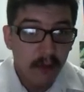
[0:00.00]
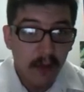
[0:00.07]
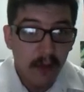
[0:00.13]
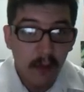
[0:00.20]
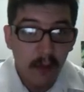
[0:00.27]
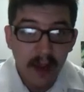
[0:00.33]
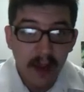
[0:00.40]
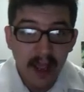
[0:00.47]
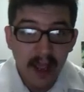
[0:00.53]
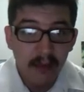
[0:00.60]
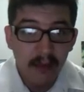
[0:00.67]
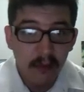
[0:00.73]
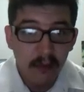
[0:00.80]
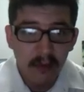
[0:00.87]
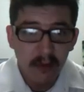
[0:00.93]
I want to
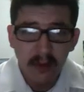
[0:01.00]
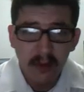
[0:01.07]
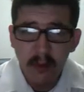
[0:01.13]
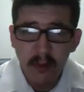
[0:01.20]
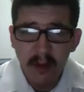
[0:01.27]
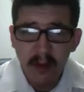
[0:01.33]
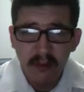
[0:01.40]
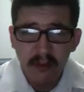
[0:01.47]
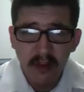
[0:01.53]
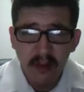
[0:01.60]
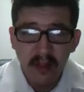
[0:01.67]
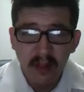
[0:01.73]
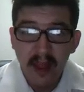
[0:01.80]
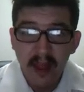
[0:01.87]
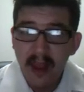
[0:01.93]
answer the
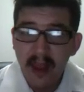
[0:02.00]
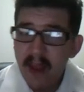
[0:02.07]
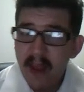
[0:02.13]
question that